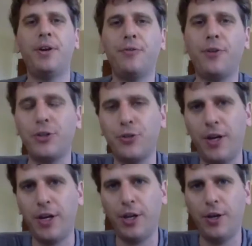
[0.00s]

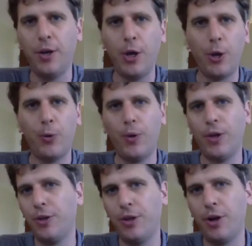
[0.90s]
frustrated
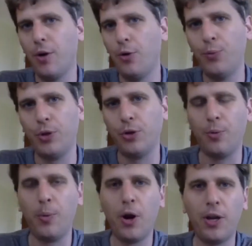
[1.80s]
with their own political
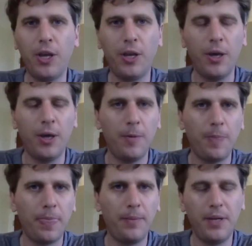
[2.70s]
party.
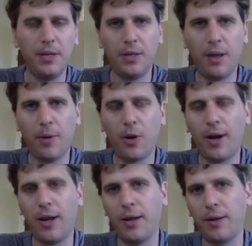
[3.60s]
I mean, in the
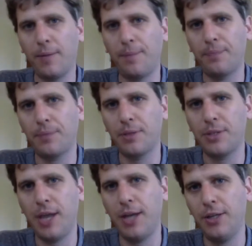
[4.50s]
Democratic
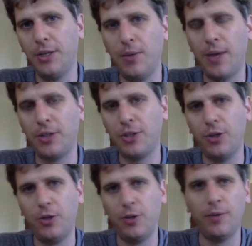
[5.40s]
side in the U S, you
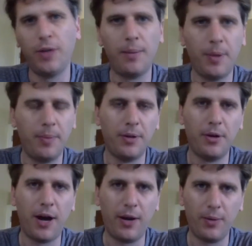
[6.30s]
know, you have a lot of people that
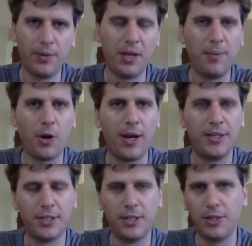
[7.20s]
are angry with the
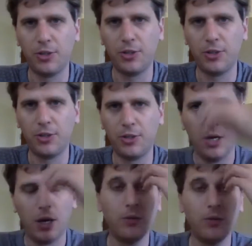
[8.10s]
Democrats, and that's true
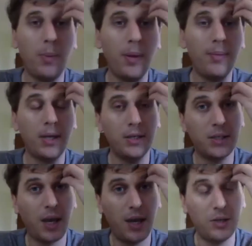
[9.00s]
on the Republican
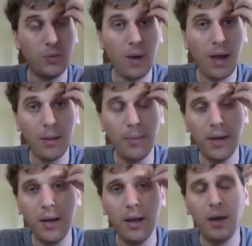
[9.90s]
side as well.
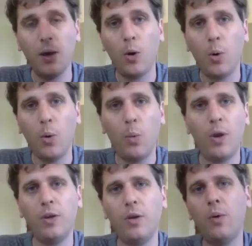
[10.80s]
But mm.
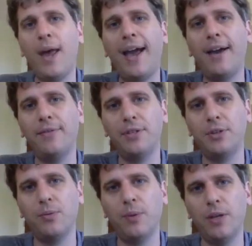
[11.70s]
what you don't have is
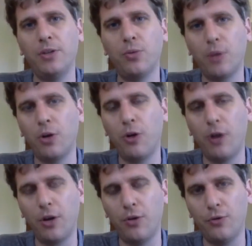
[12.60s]
a is a real
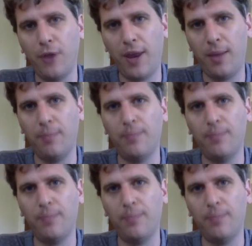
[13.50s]
critical frame